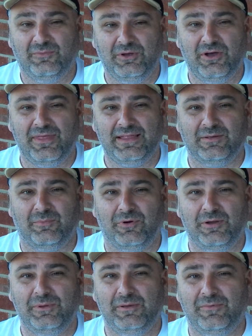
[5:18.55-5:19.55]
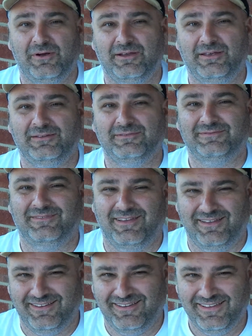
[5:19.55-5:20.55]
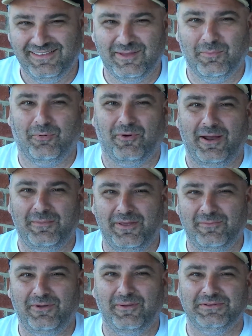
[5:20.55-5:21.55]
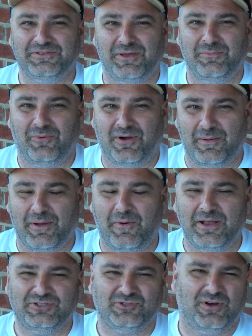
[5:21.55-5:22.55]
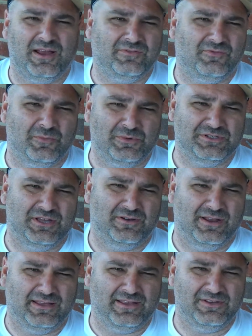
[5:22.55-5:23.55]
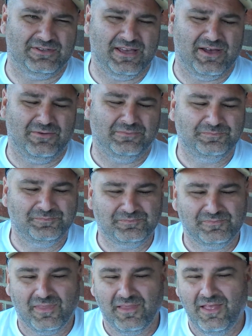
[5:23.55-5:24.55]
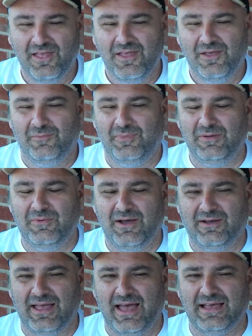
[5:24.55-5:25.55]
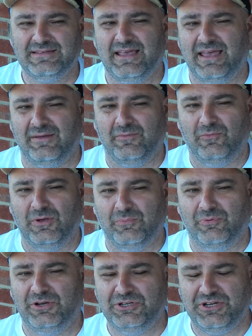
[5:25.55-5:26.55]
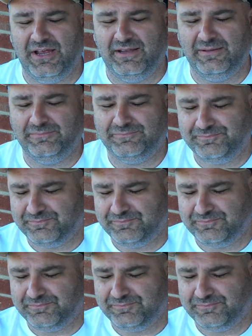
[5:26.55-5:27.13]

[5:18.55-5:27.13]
We call that the premium market. The premium. What a subprime. I watched Transformers the other day. Can you tell? Meanwhile, guys, hey, we appreciate it.